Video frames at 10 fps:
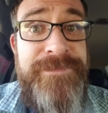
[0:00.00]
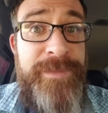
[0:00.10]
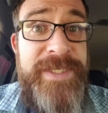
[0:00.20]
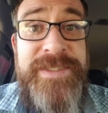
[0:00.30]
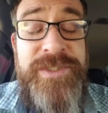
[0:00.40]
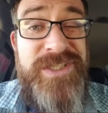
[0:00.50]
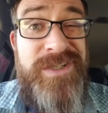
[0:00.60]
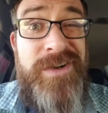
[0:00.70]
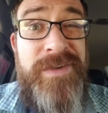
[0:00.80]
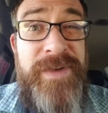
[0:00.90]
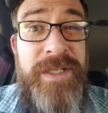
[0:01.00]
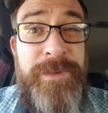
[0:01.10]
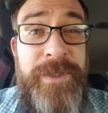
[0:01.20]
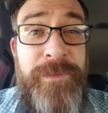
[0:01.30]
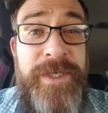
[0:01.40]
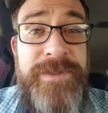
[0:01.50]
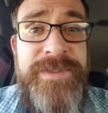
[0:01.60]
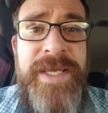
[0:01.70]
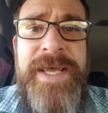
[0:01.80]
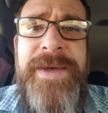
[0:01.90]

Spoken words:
Their pieces just aren't available anywhere else.